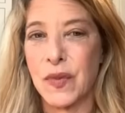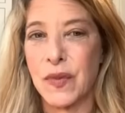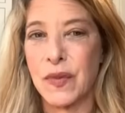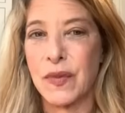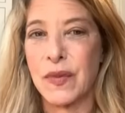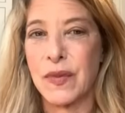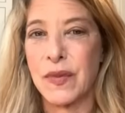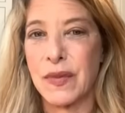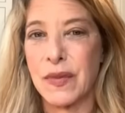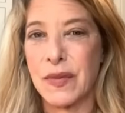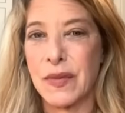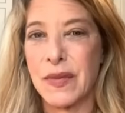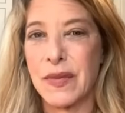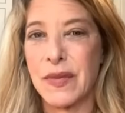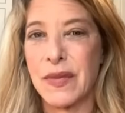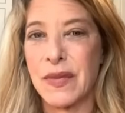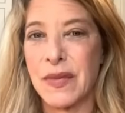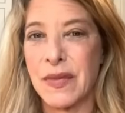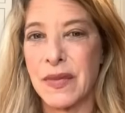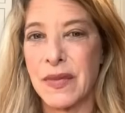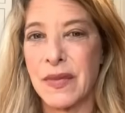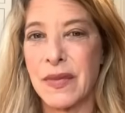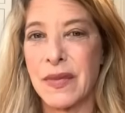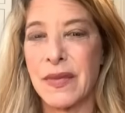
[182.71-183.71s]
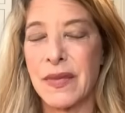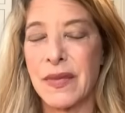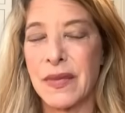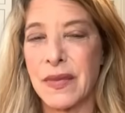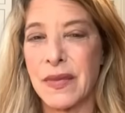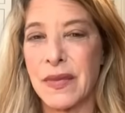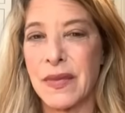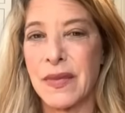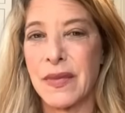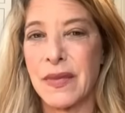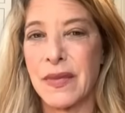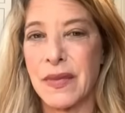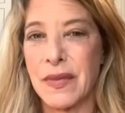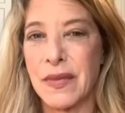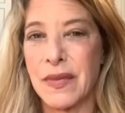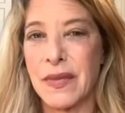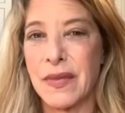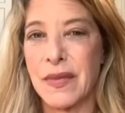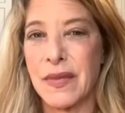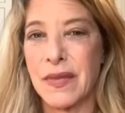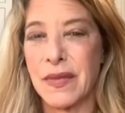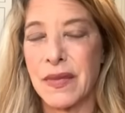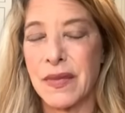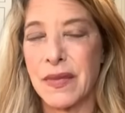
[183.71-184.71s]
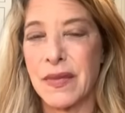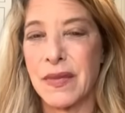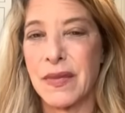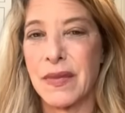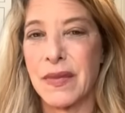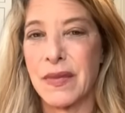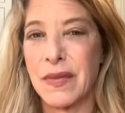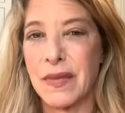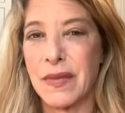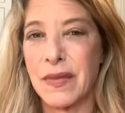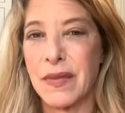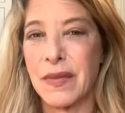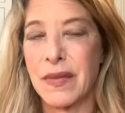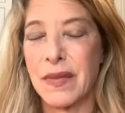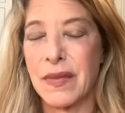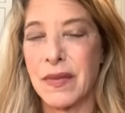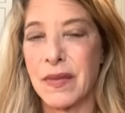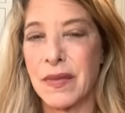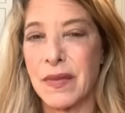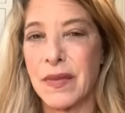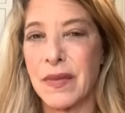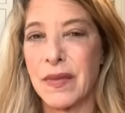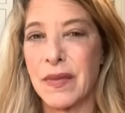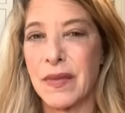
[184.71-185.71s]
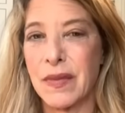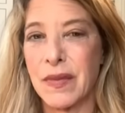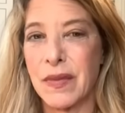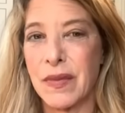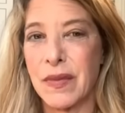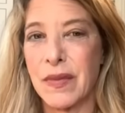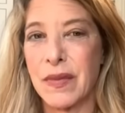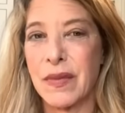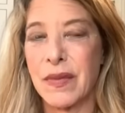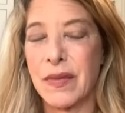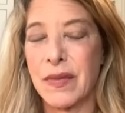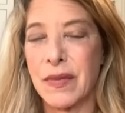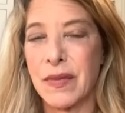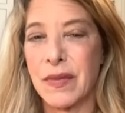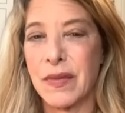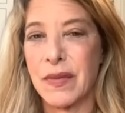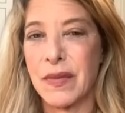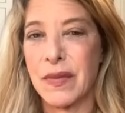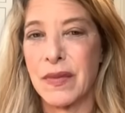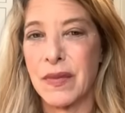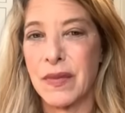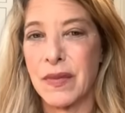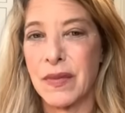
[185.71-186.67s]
The person shown says nothing.